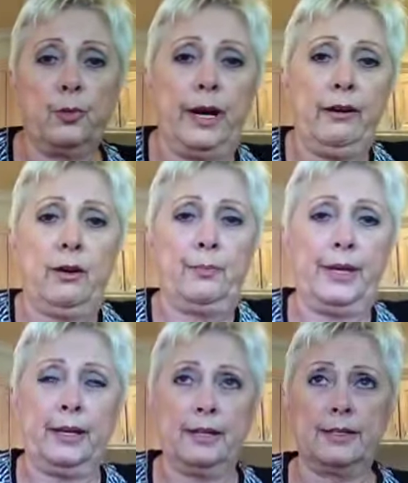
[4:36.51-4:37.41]
wear it
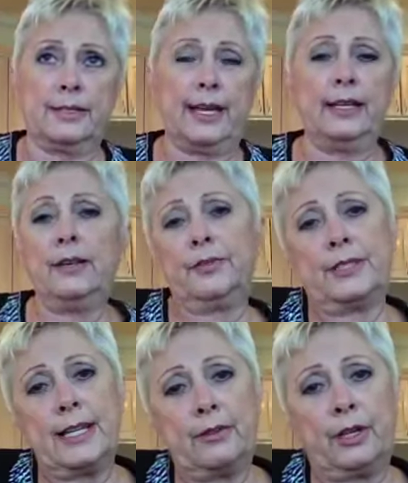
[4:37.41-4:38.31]
because they live in
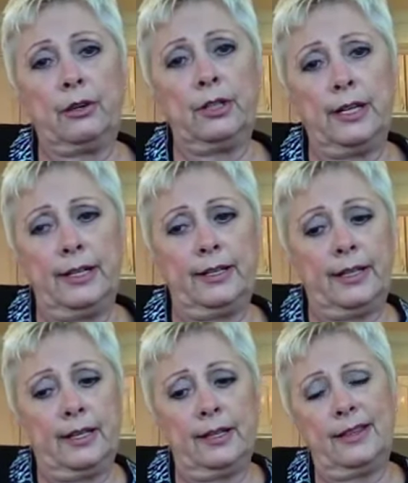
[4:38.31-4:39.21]
South Carolina
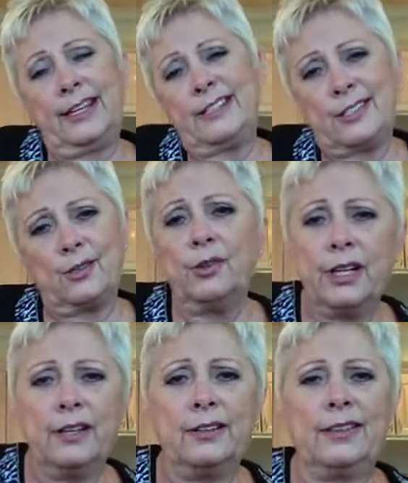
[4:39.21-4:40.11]
and they sort
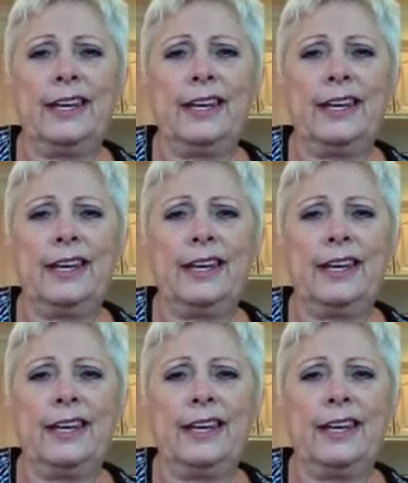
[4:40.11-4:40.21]
of,